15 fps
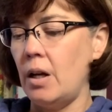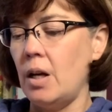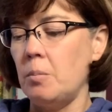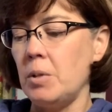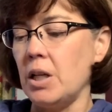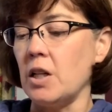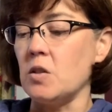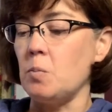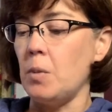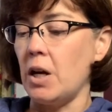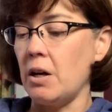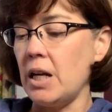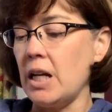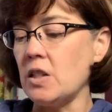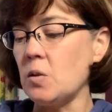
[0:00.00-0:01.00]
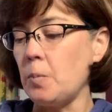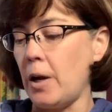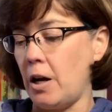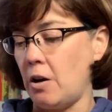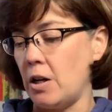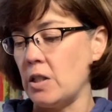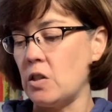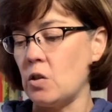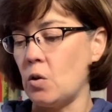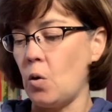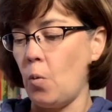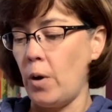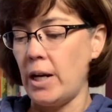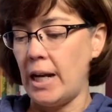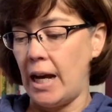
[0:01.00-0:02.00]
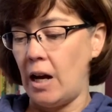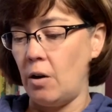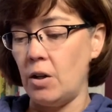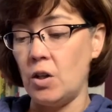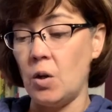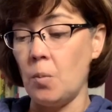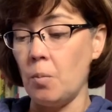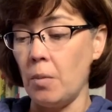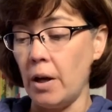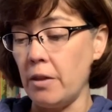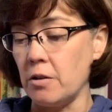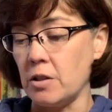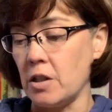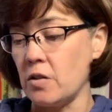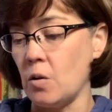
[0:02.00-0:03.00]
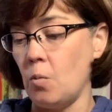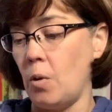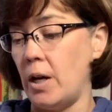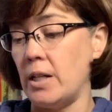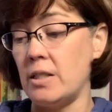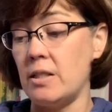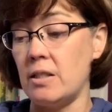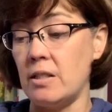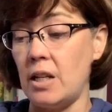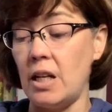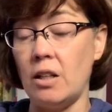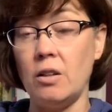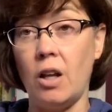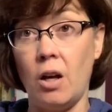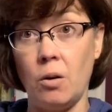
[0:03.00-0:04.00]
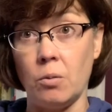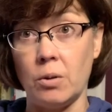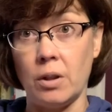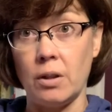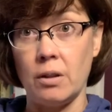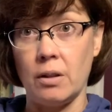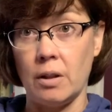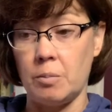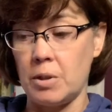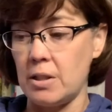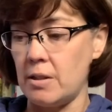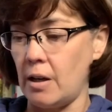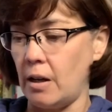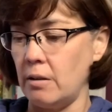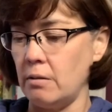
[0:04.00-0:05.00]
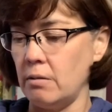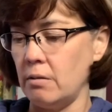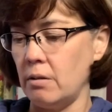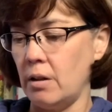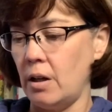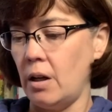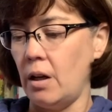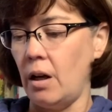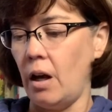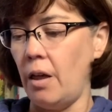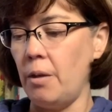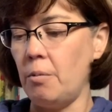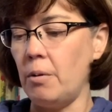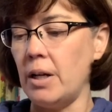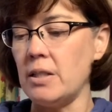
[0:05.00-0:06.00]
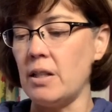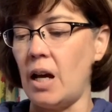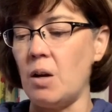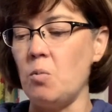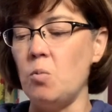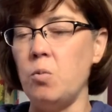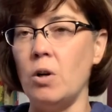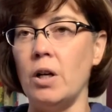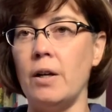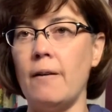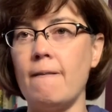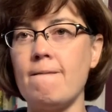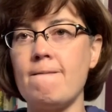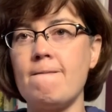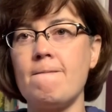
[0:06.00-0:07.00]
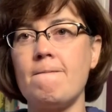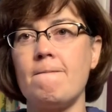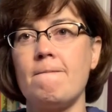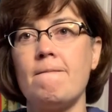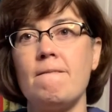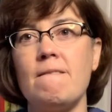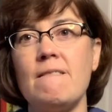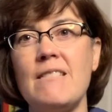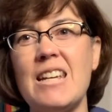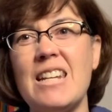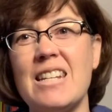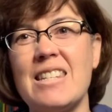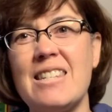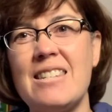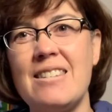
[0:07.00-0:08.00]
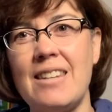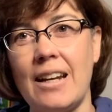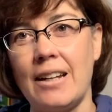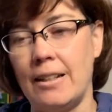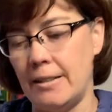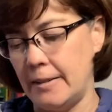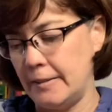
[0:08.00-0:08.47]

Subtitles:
Because Marianne's parents are going out and her mother doesn't want us to stay alone, Libby said. Otherwise, I would. In a second.